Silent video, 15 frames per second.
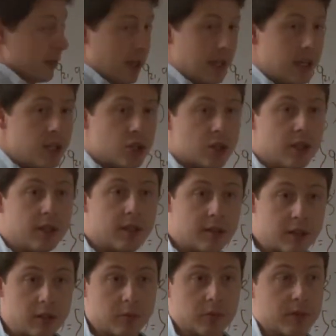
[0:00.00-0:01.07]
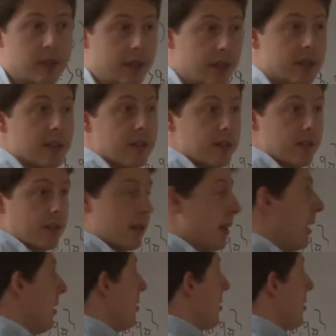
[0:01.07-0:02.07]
they each need a random string. Okay,